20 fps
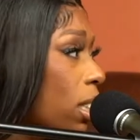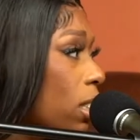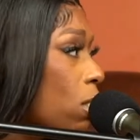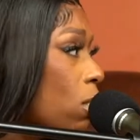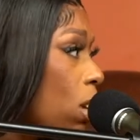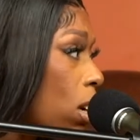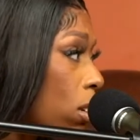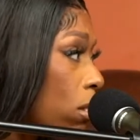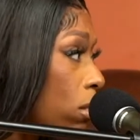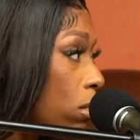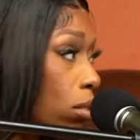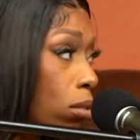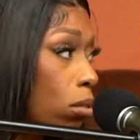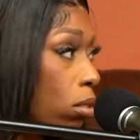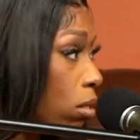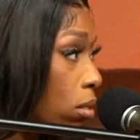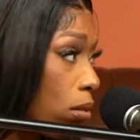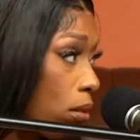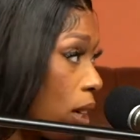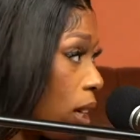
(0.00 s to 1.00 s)
You know,
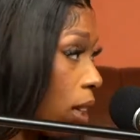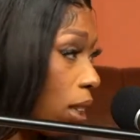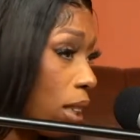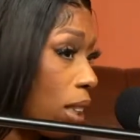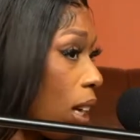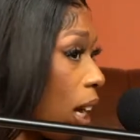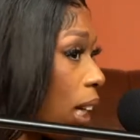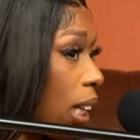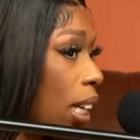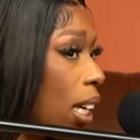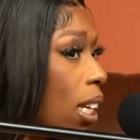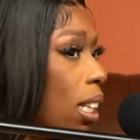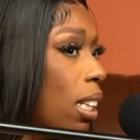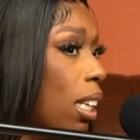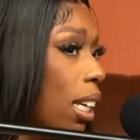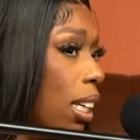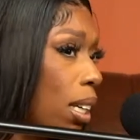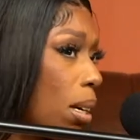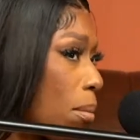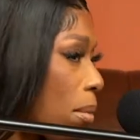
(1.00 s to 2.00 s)
you ugly. I can't,
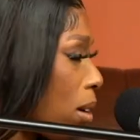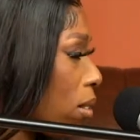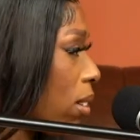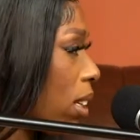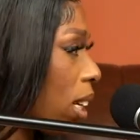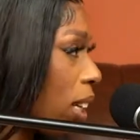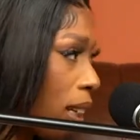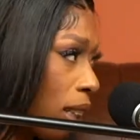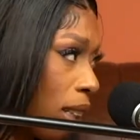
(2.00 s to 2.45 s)
like, come on now.